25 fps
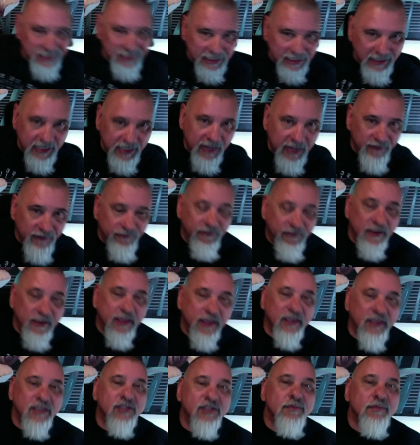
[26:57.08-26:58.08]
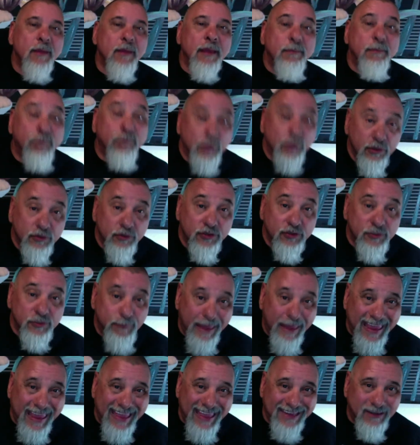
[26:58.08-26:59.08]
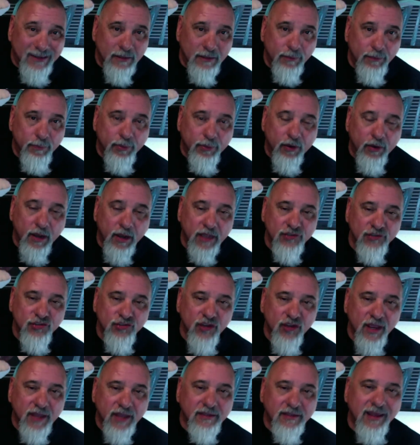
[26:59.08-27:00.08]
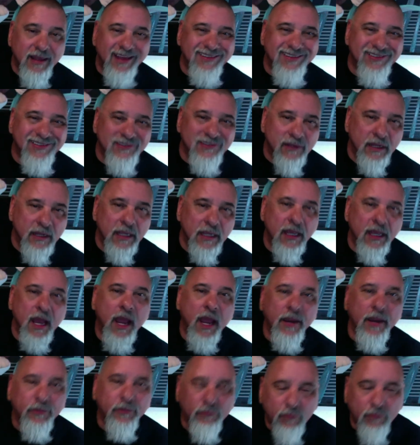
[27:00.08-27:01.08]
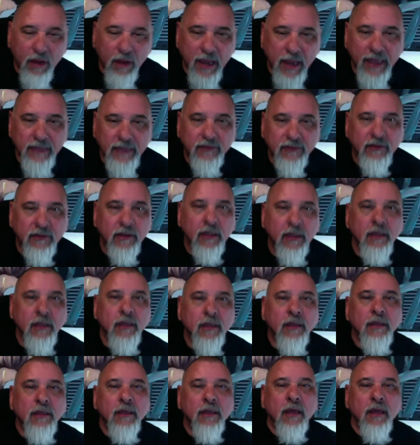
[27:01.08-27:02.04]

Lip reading: Cafe is my blues band project. I sing, I write, I